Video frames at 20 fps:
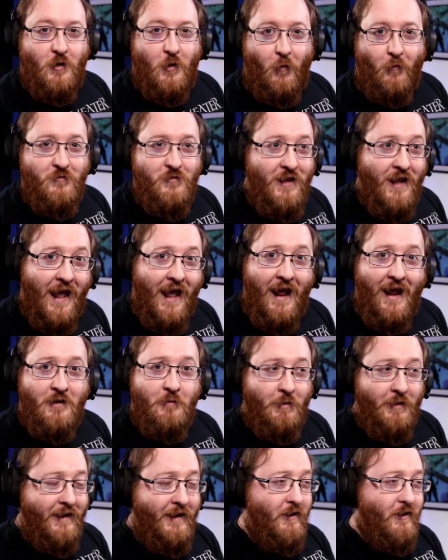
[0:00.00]
of 10
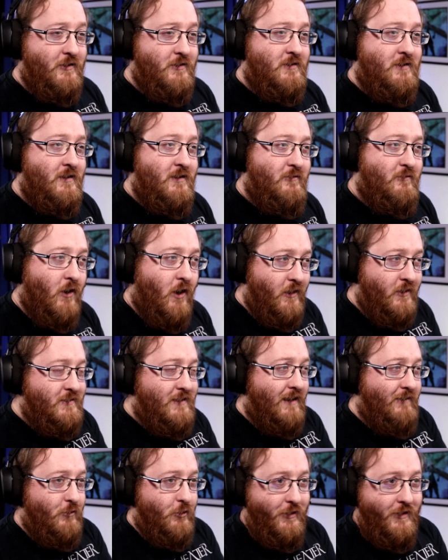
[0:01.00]
players for us to
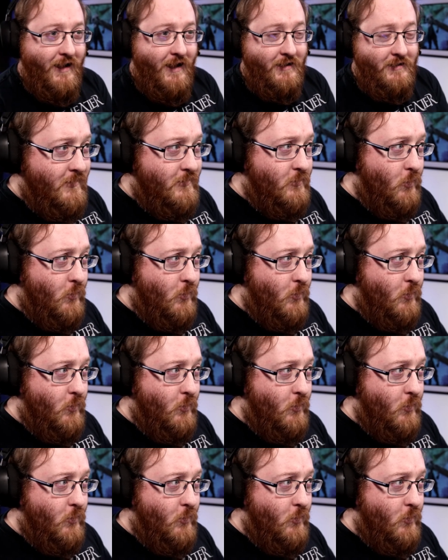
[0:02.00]
have a look at.